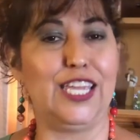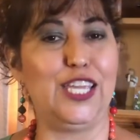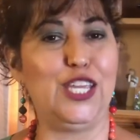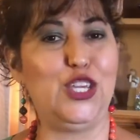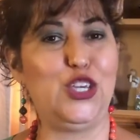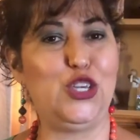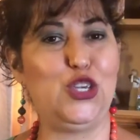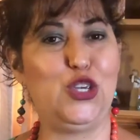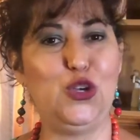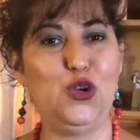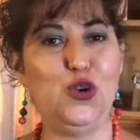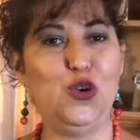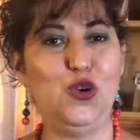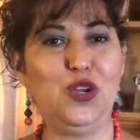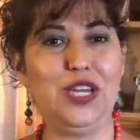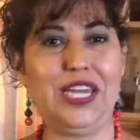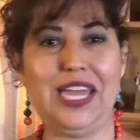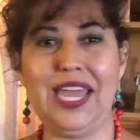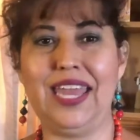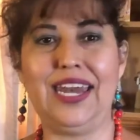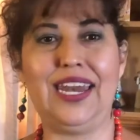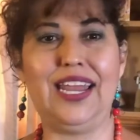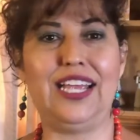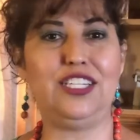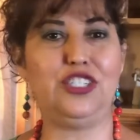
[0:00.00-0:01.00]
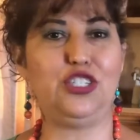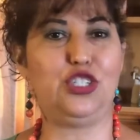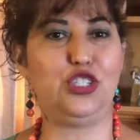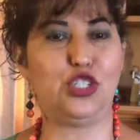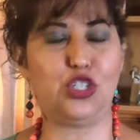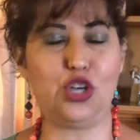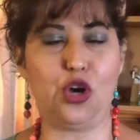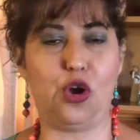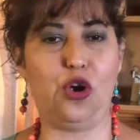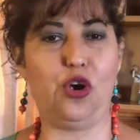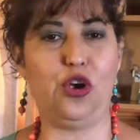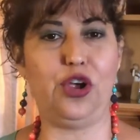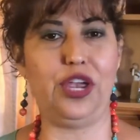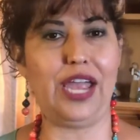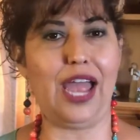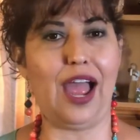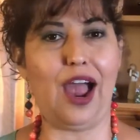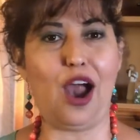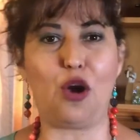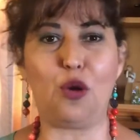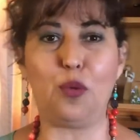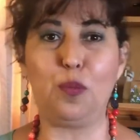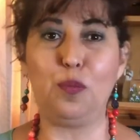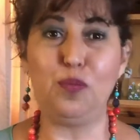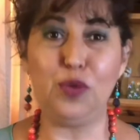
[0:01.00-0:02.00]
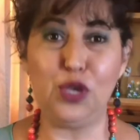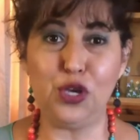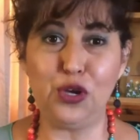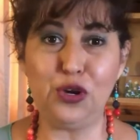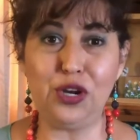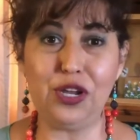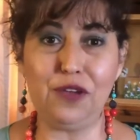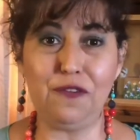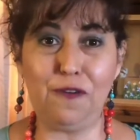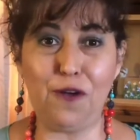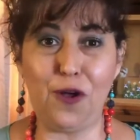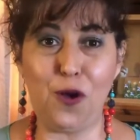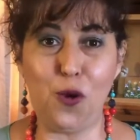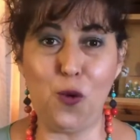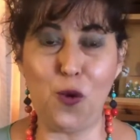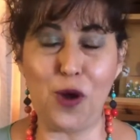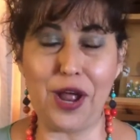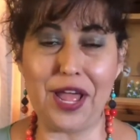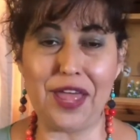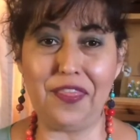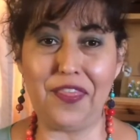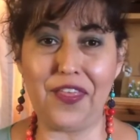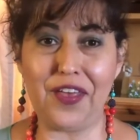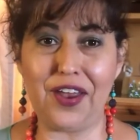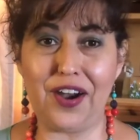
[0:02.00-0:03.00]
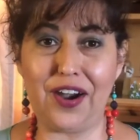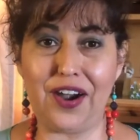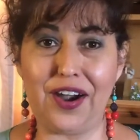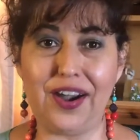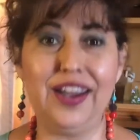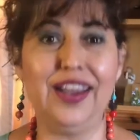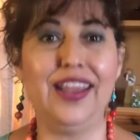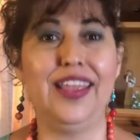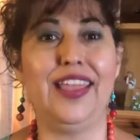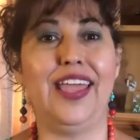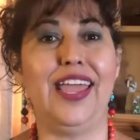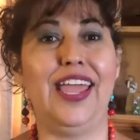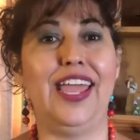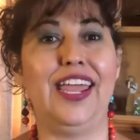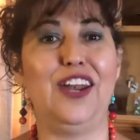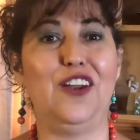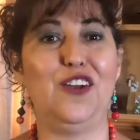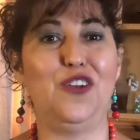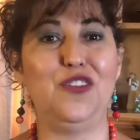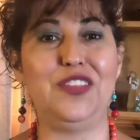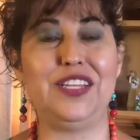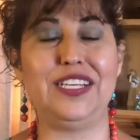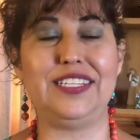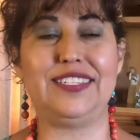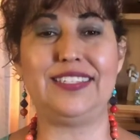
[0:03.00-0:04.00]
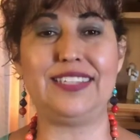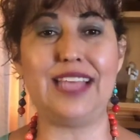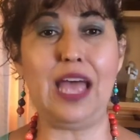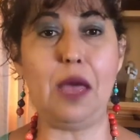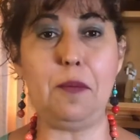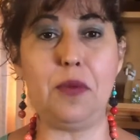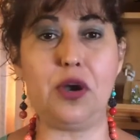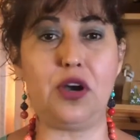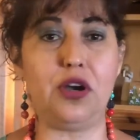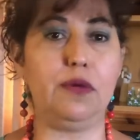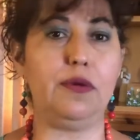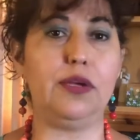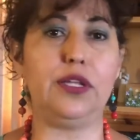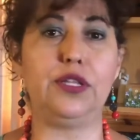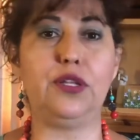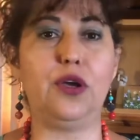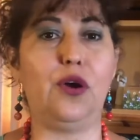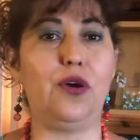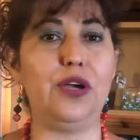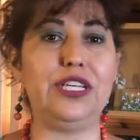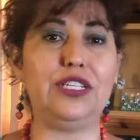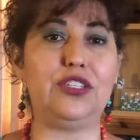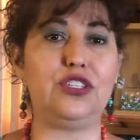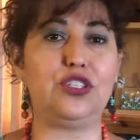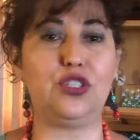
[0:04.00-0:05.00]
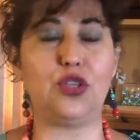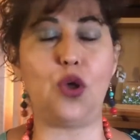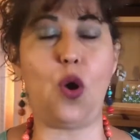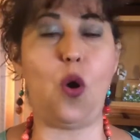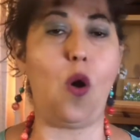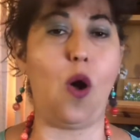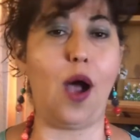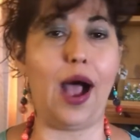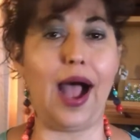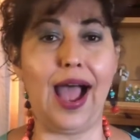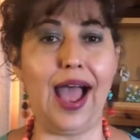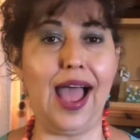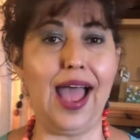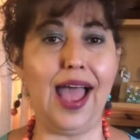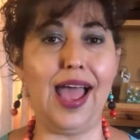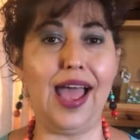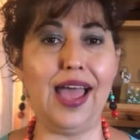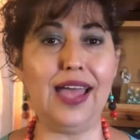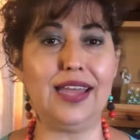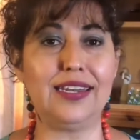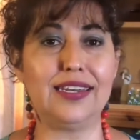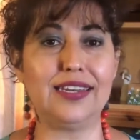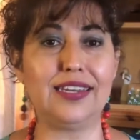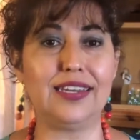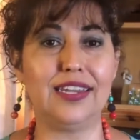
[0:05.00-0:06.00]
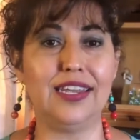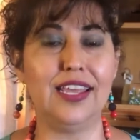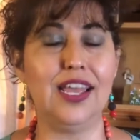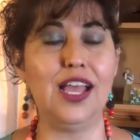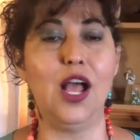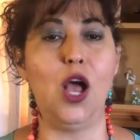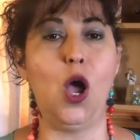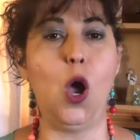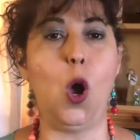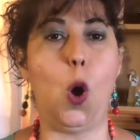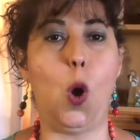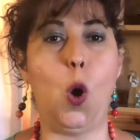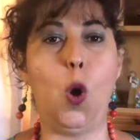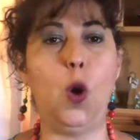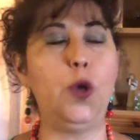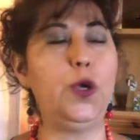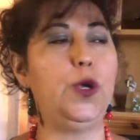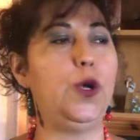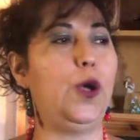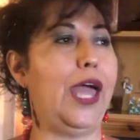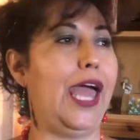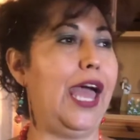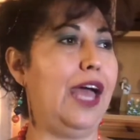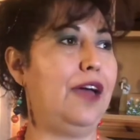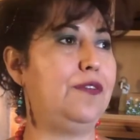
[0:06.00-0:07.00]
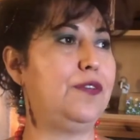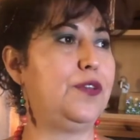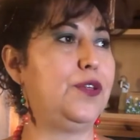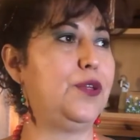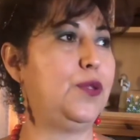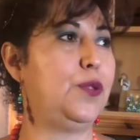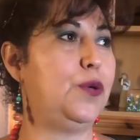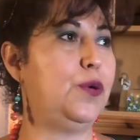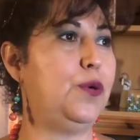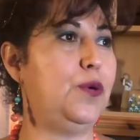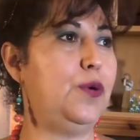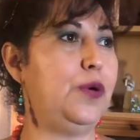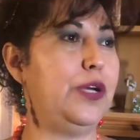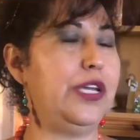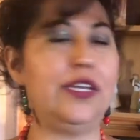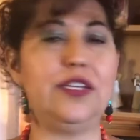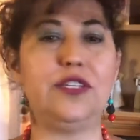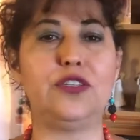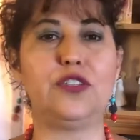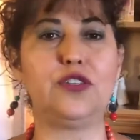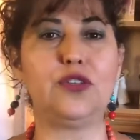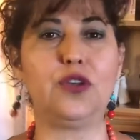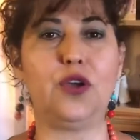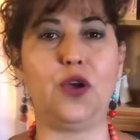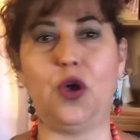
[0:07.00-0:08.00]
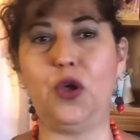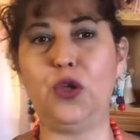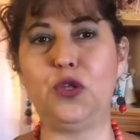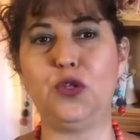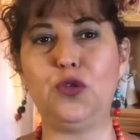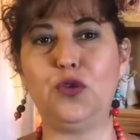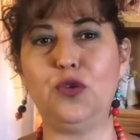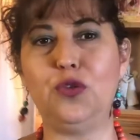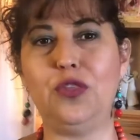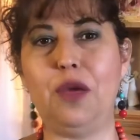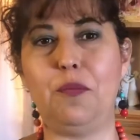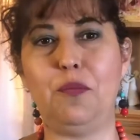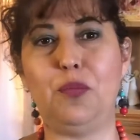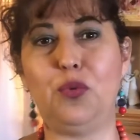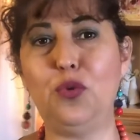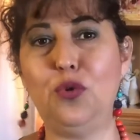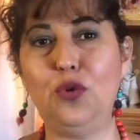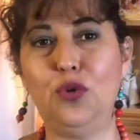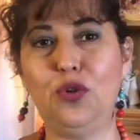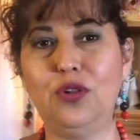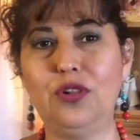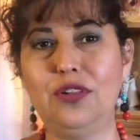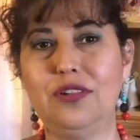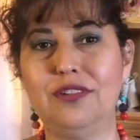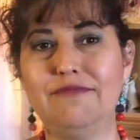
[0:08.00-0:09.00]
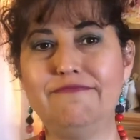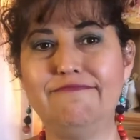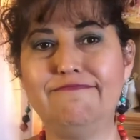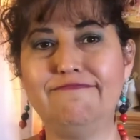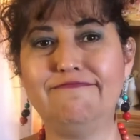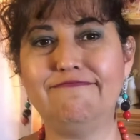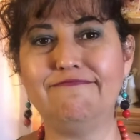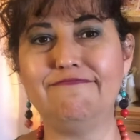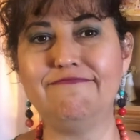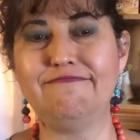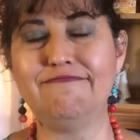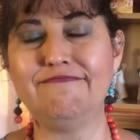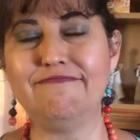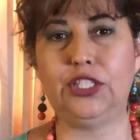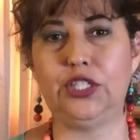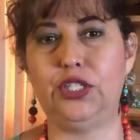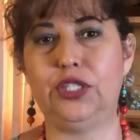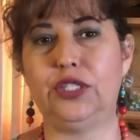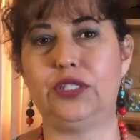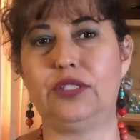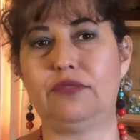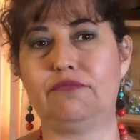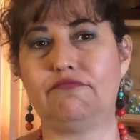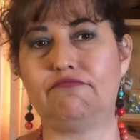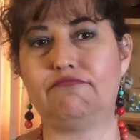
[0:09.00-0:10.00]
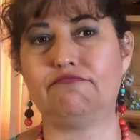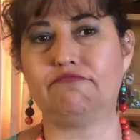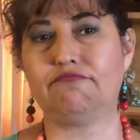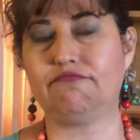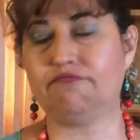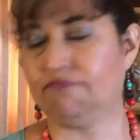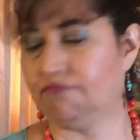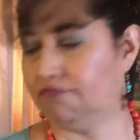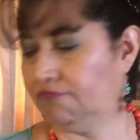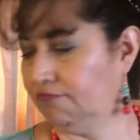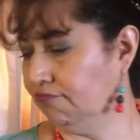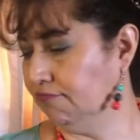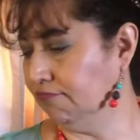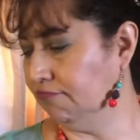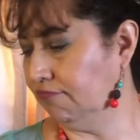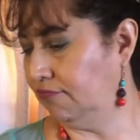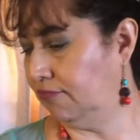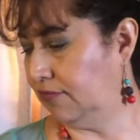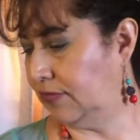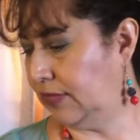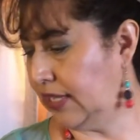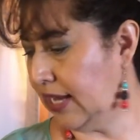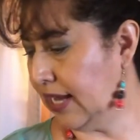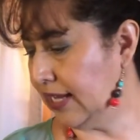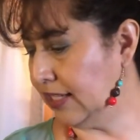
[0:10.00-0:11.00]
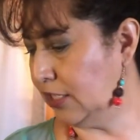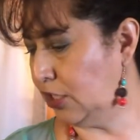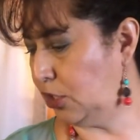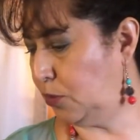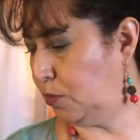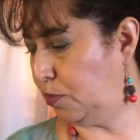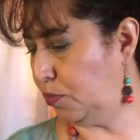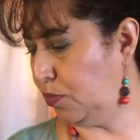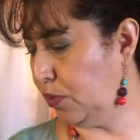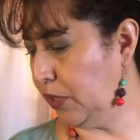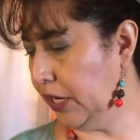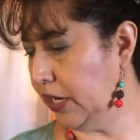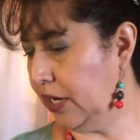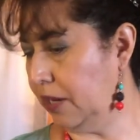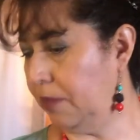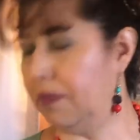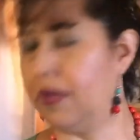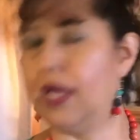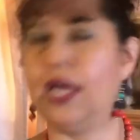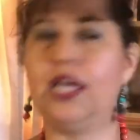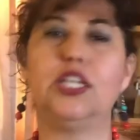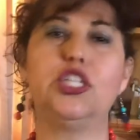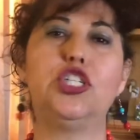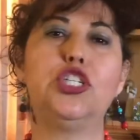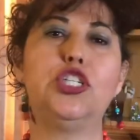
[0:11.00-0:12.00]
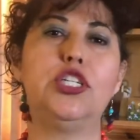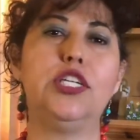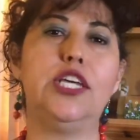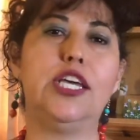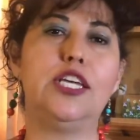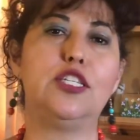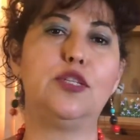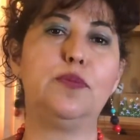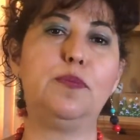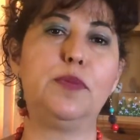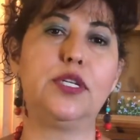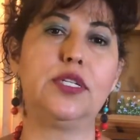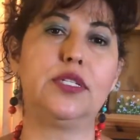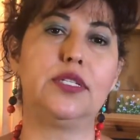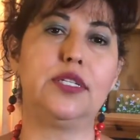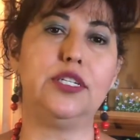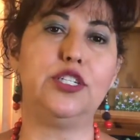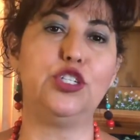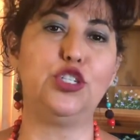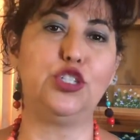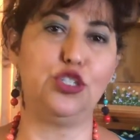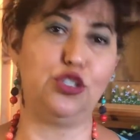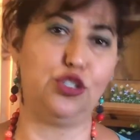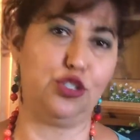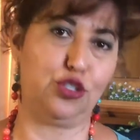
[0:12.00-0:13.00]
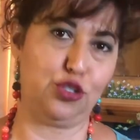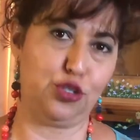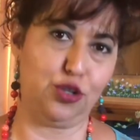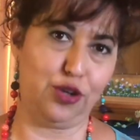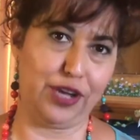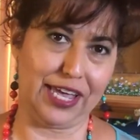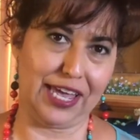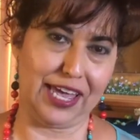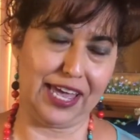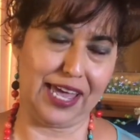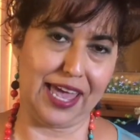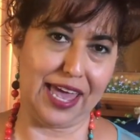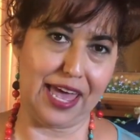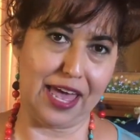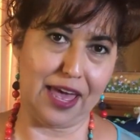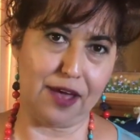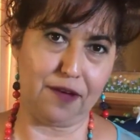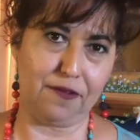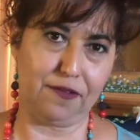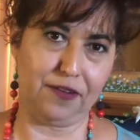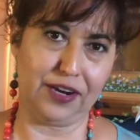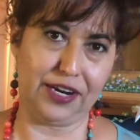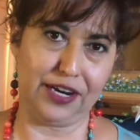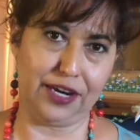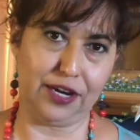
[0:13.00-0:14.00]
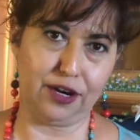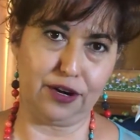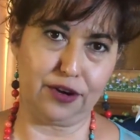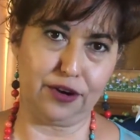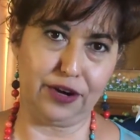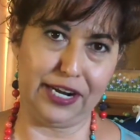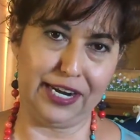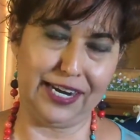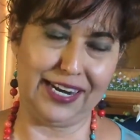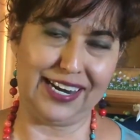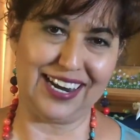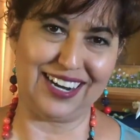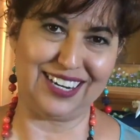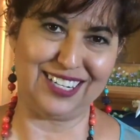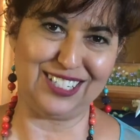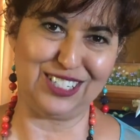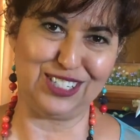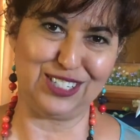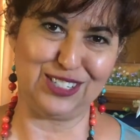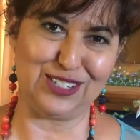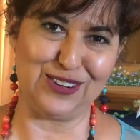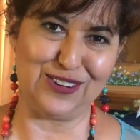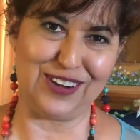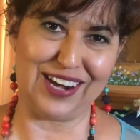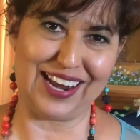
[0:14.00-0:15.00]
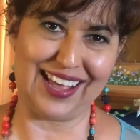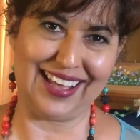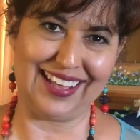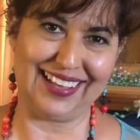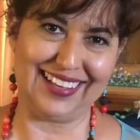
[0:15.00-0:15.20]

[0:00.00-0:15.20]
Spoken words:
you can enjoy our beautiful weather, and on the summer, even though it's so hot, all you have to do is go to the pool. You, that's pretty much the expectations you can have here in Arizona.